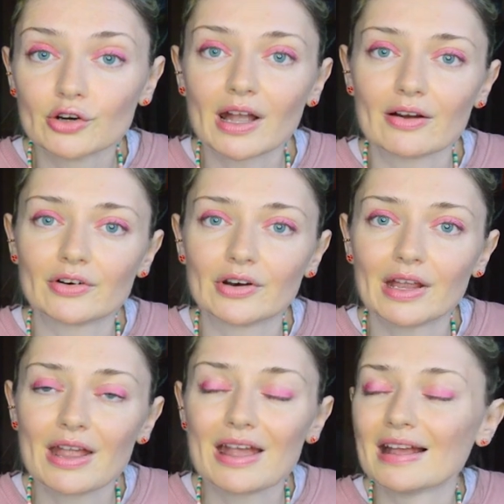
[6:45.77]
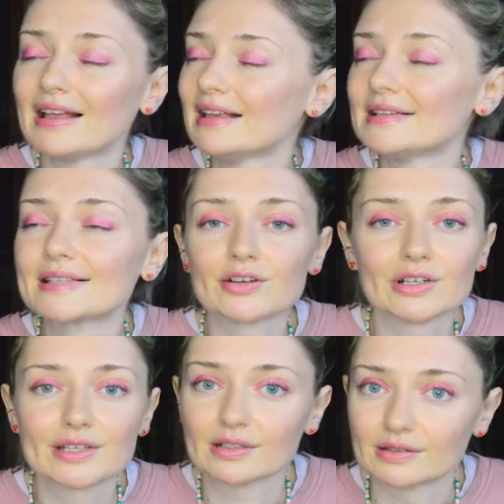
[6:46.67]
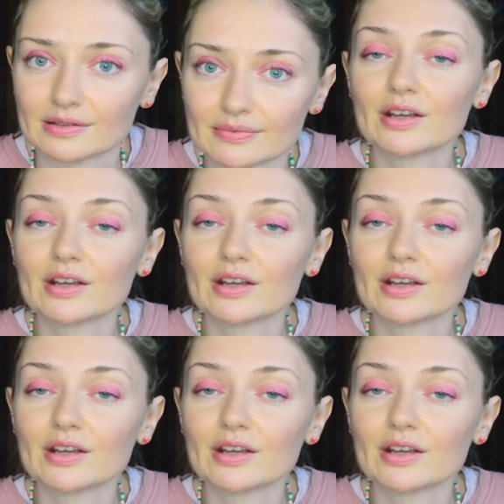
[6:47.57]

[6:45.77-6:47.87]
recovery is critical.